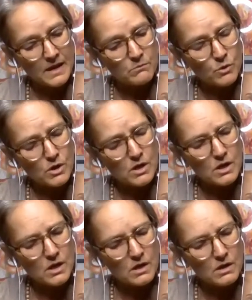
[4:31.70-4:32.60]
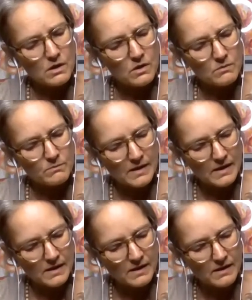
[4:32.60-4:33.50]
Breathe, my
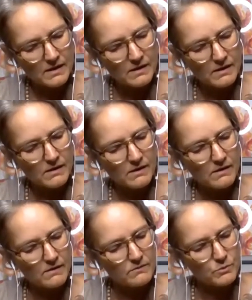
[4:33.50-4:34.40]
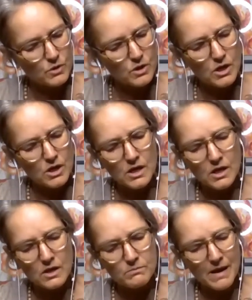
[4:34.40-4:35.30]
love.
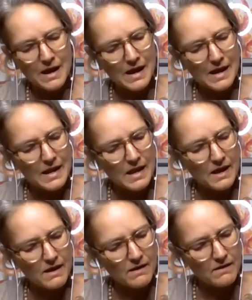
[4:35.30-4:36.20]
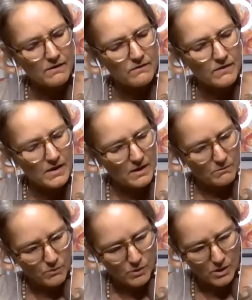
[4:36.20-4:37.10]
Breathe, my love.
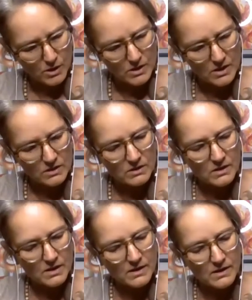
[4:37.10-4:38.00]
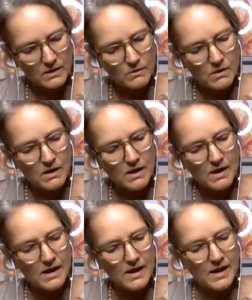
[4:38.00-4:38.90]
Breathe in the
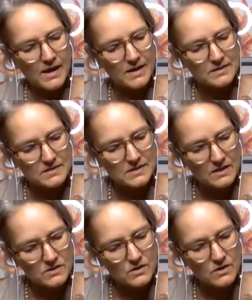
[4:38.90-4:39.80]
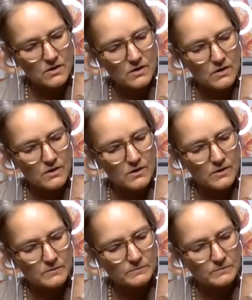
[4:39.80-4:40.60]
quiet center.